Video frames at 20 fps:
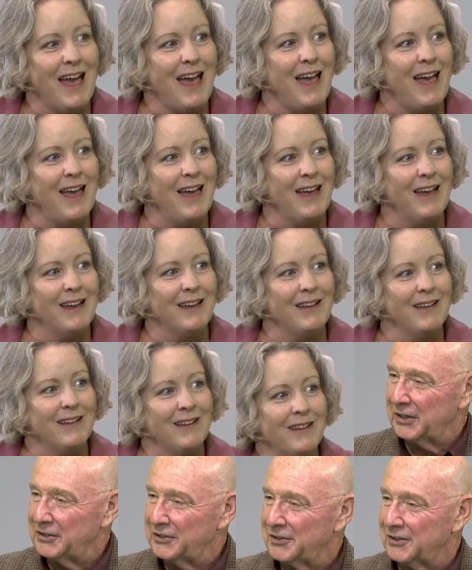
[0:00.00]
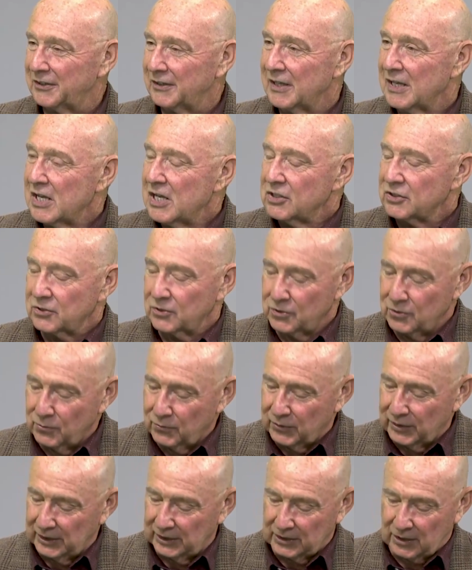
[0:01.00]
What a great combination. So
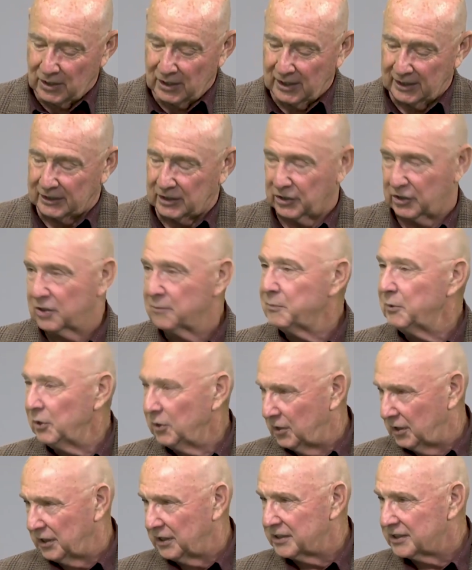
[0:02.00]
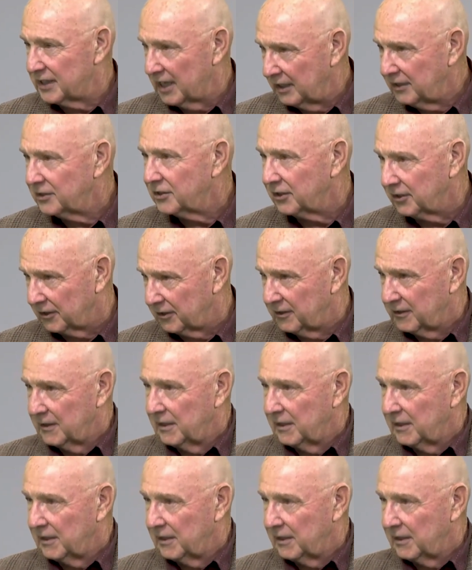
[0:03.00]
you really are like a community center.